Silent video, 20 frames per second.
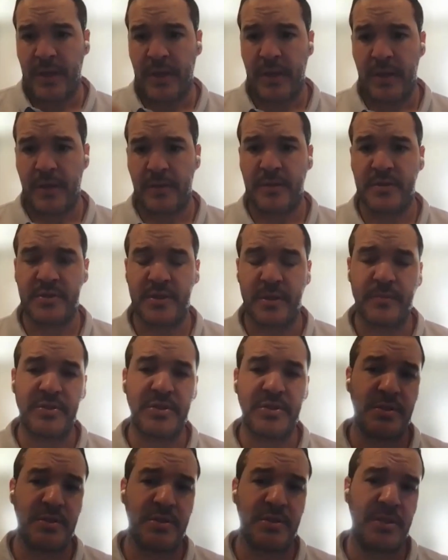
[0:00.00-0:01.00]
and the
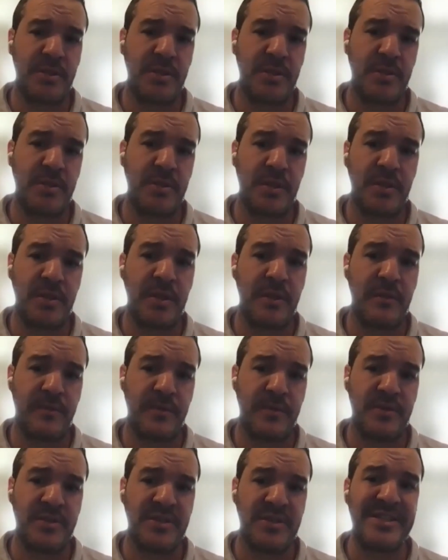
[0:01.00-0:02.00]
substance in the
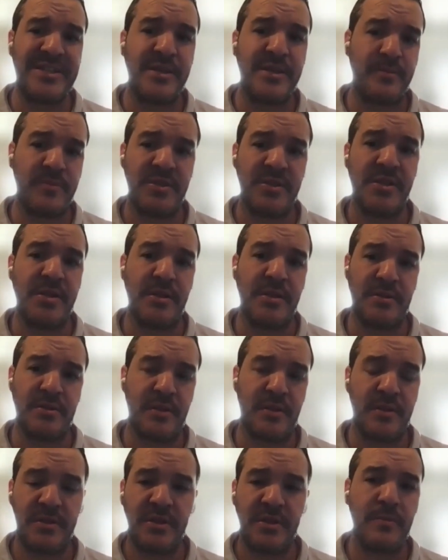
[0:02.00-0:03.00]
leaf is DMT.
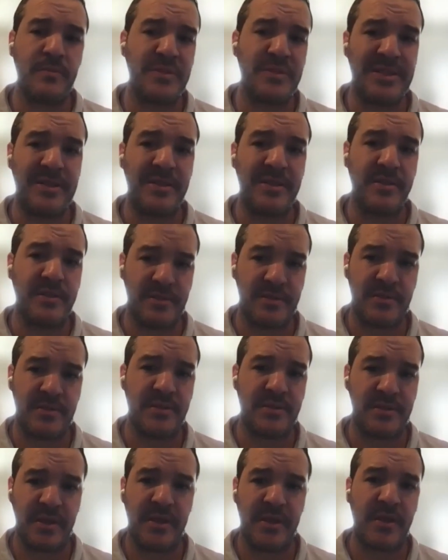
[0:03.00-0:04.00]
So the DMT is
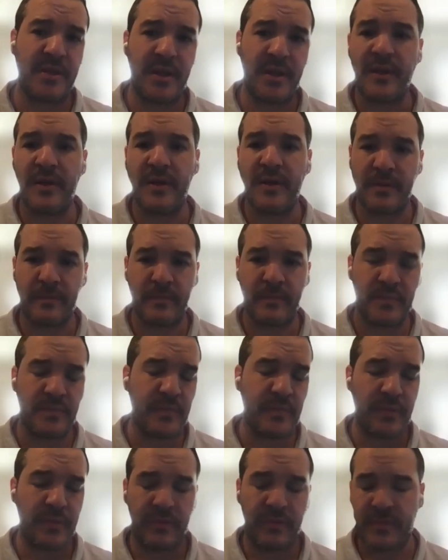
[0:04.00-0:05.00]
the psychedelic.
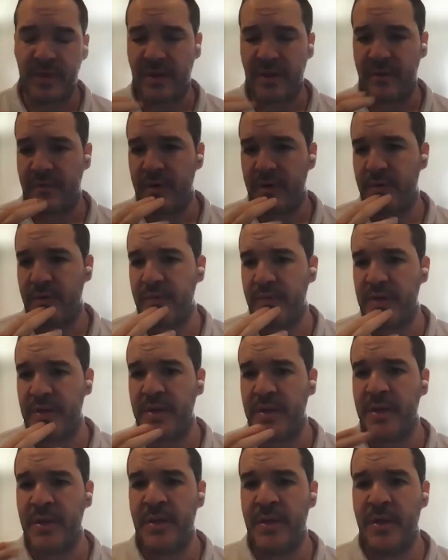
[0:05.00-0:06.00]
People may have heard of it,
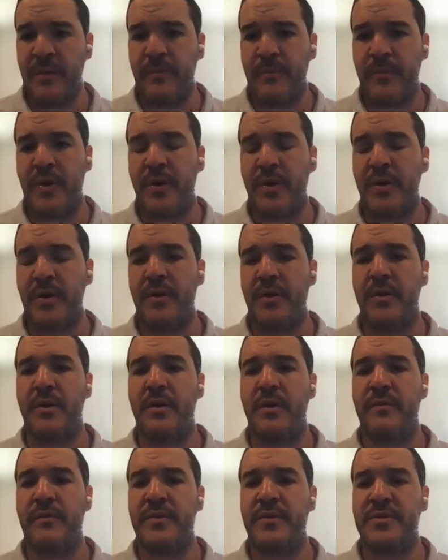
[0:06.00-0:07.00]
but
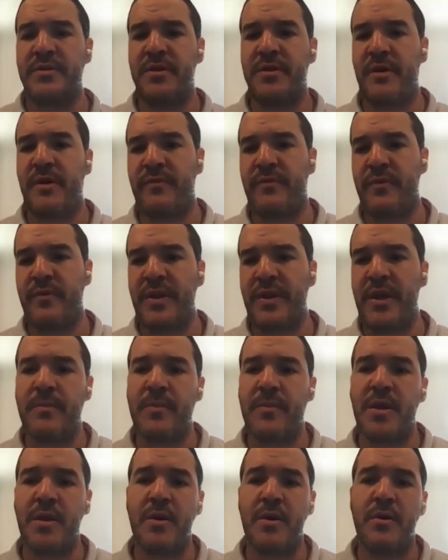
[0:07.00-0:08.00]
if it's not for the
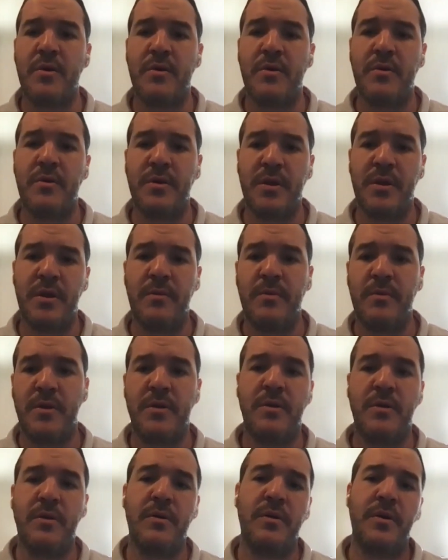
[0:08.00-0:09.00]
MAO
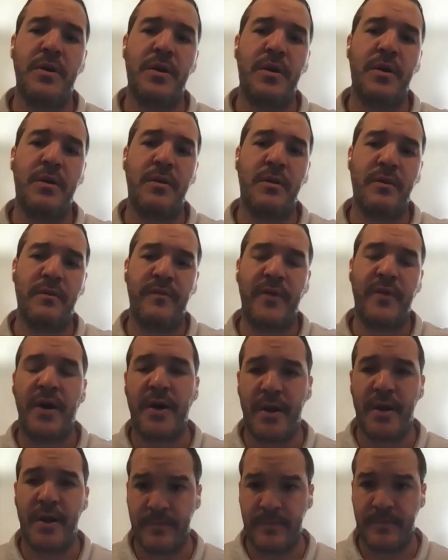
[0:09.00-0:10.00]
inhibitor in the
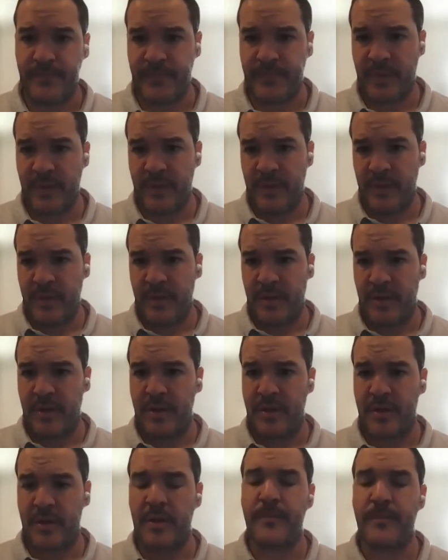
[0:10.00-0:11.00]
vine,
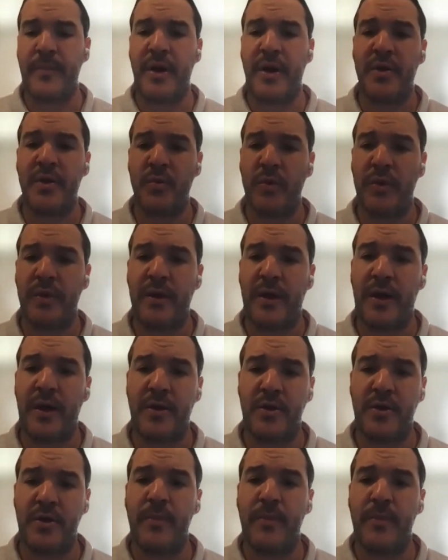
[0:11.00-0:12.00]
combined with
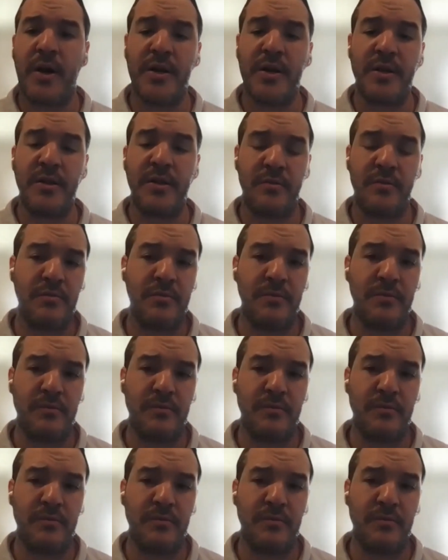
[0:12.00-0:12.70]
that, your body